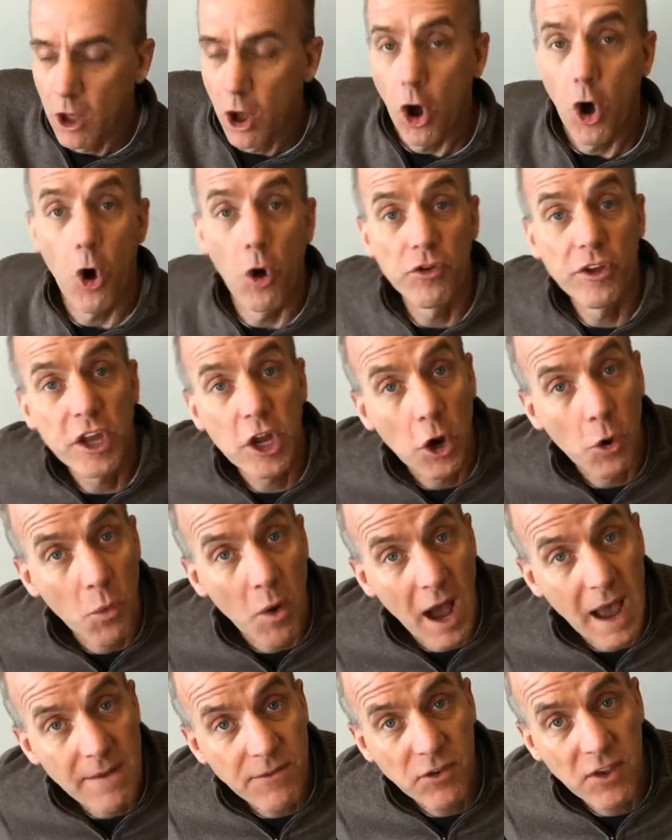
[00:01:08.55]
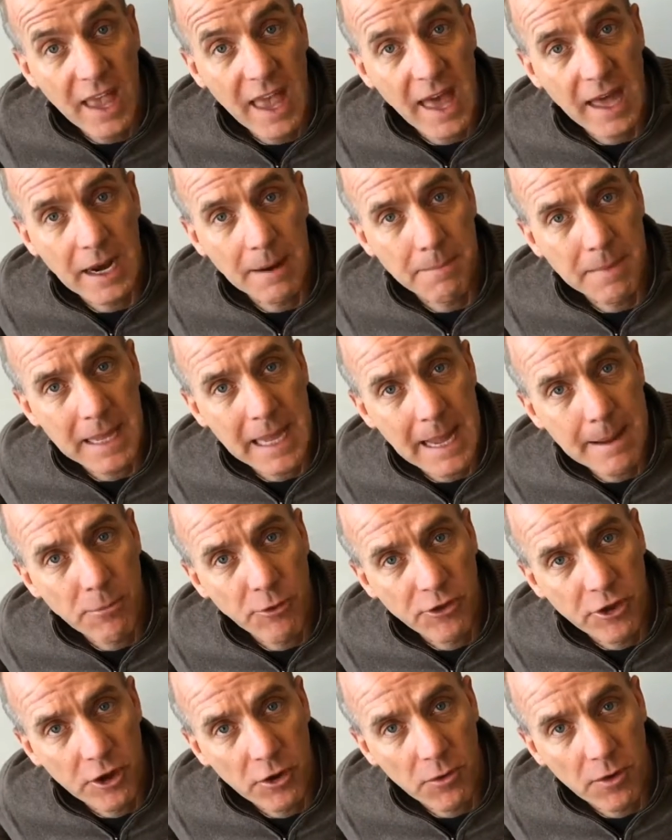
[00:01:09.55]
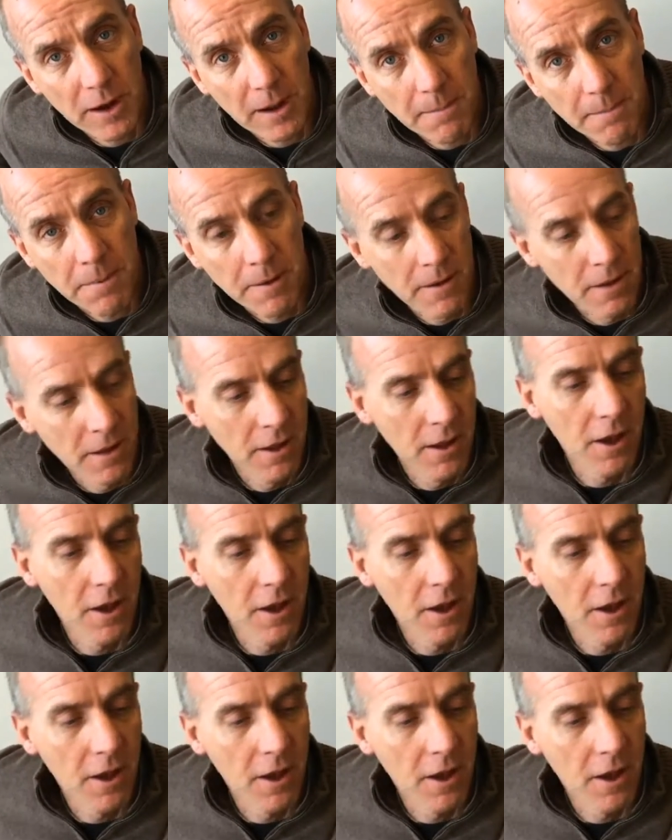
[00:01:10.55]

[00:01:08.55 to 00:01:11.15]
holding your wife's hand and being able to grip.